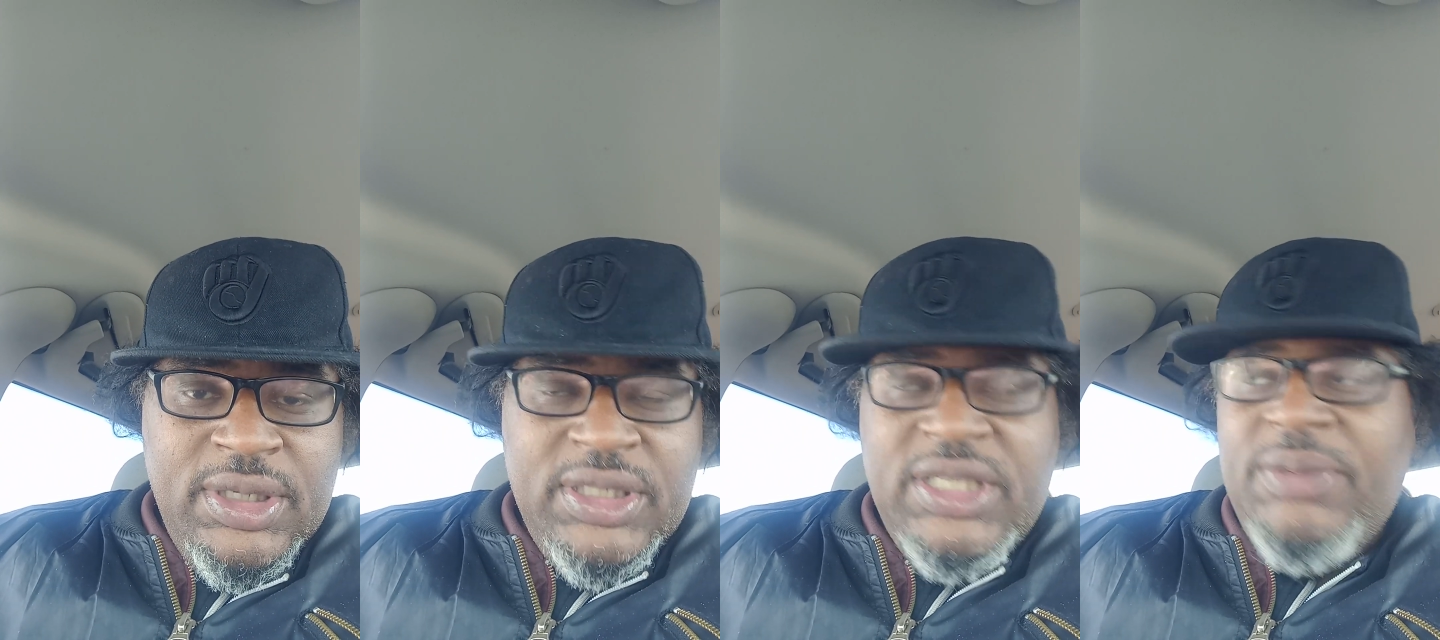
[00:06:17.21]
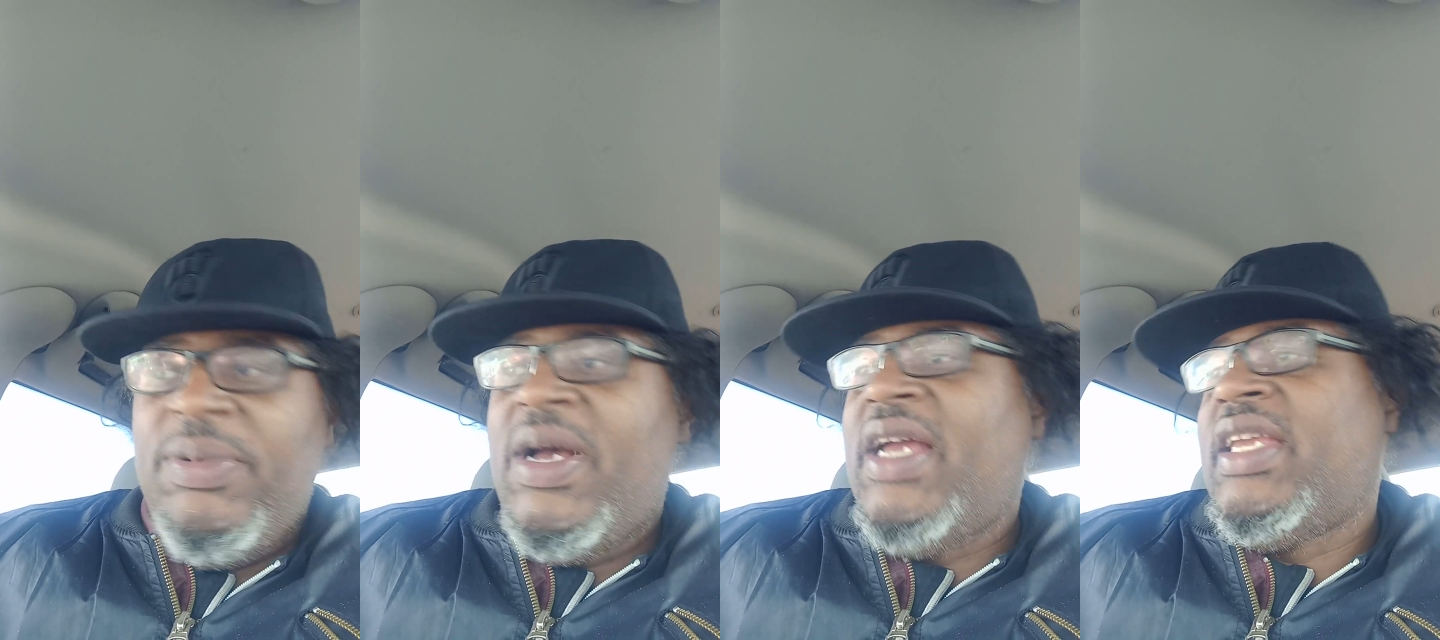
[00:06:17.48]
to
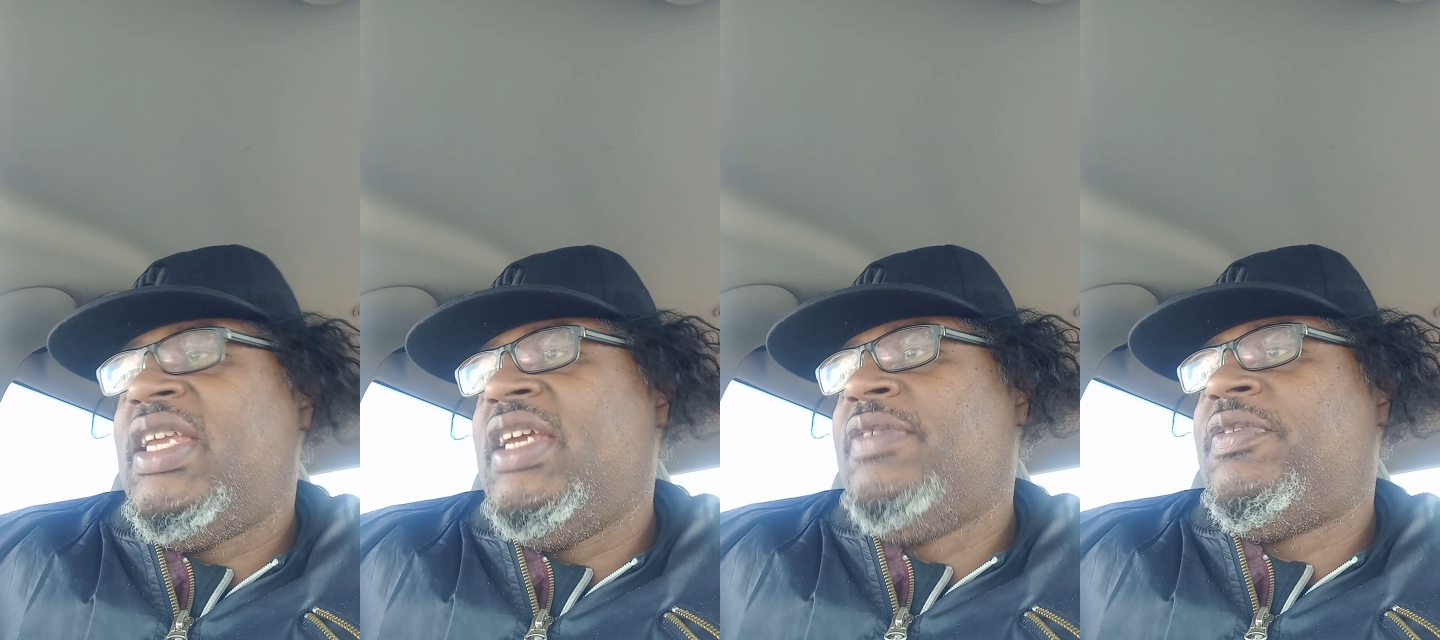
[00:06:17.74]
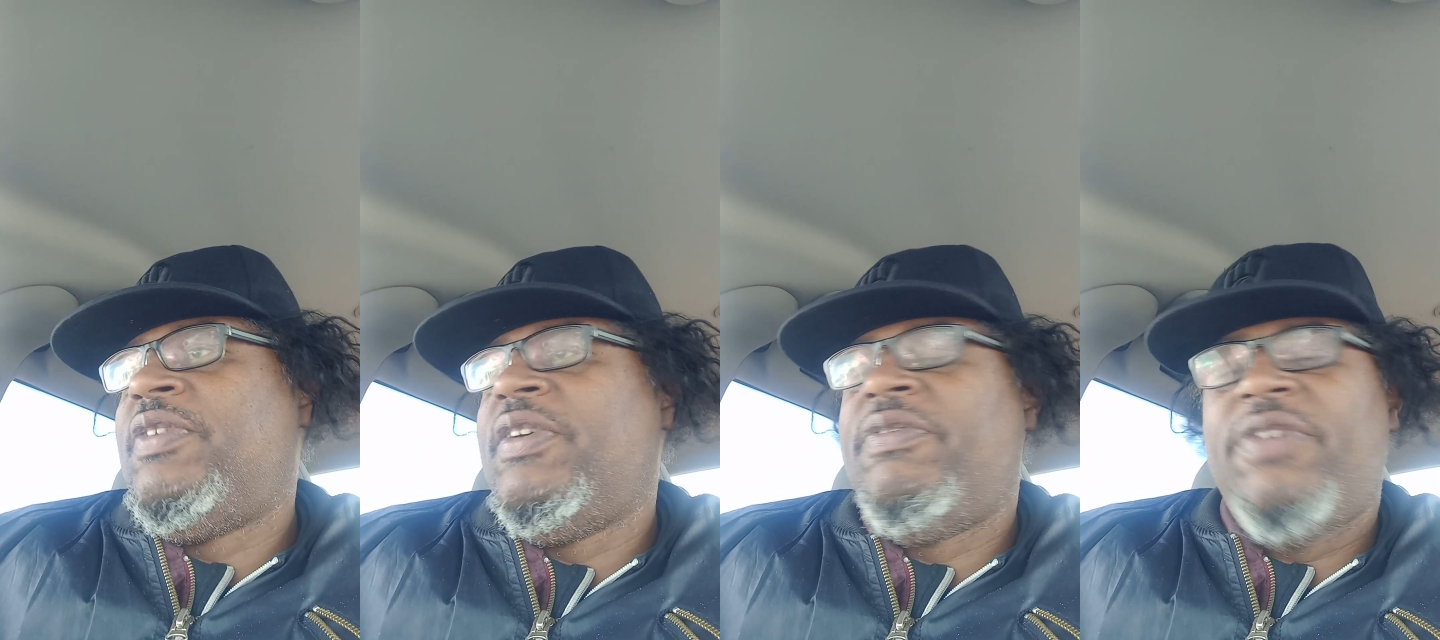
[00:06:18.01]
buy
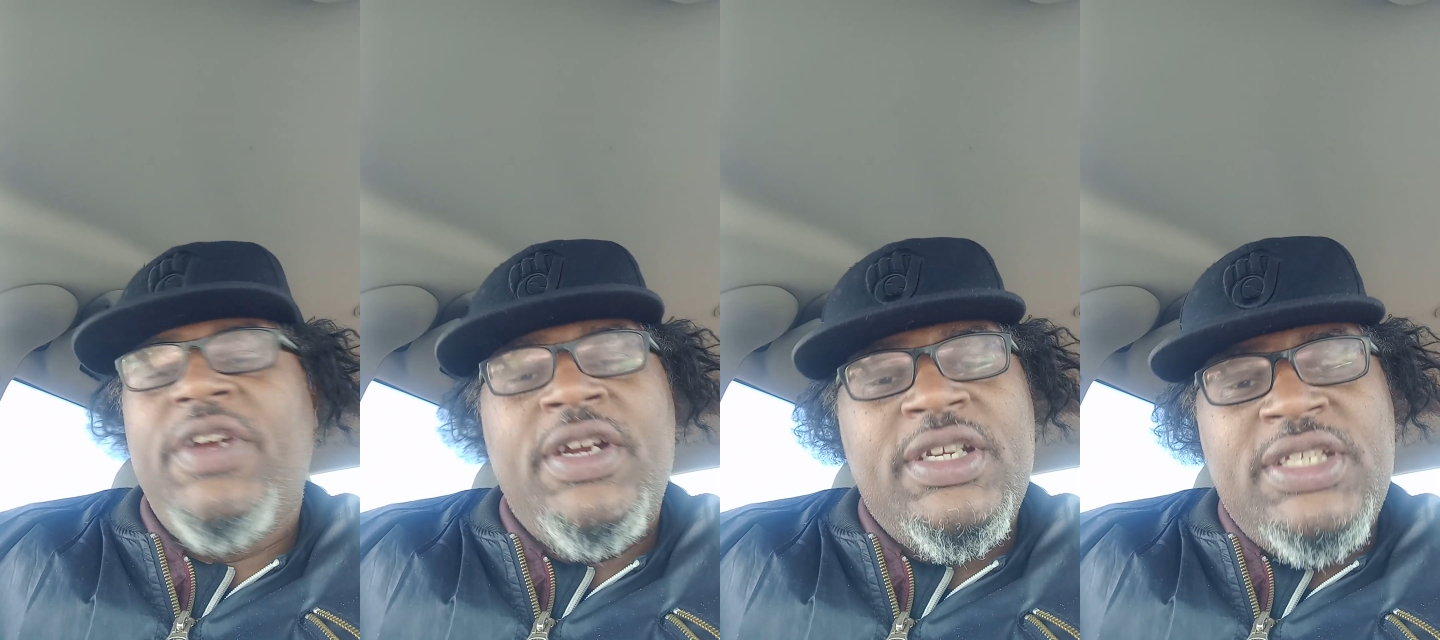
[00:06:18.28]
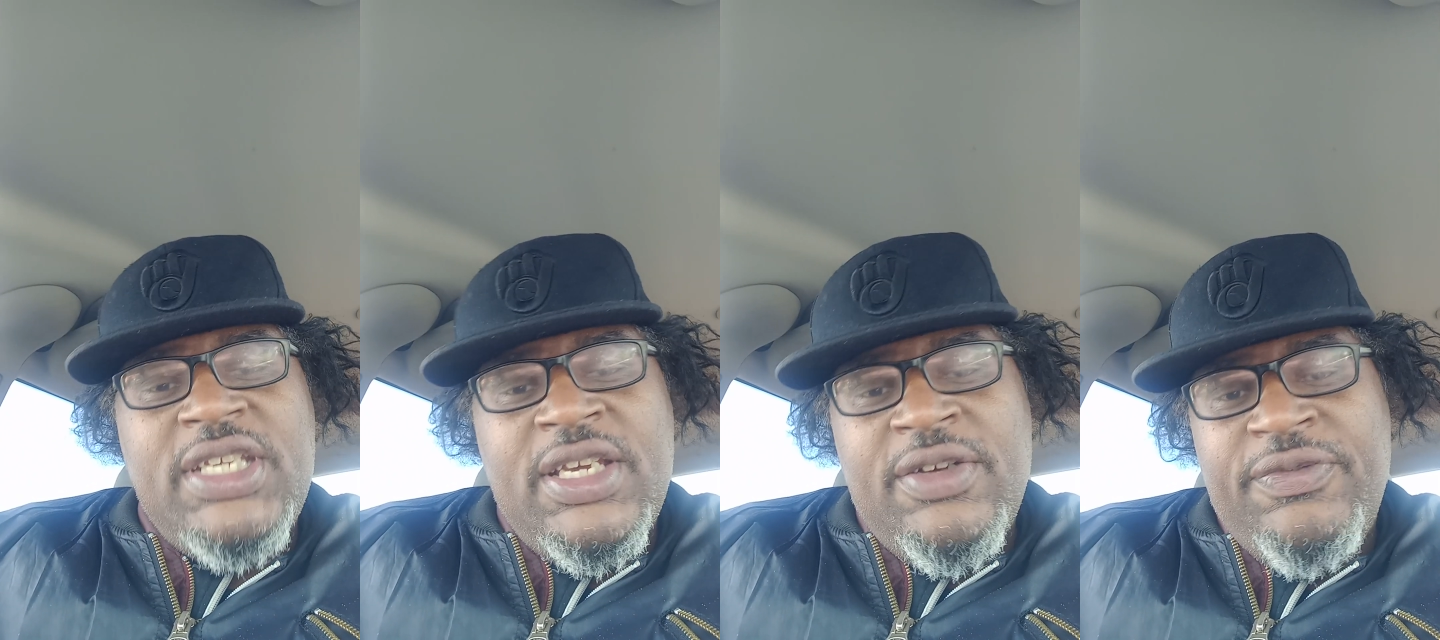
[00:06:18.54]
gifts for Fairy Tale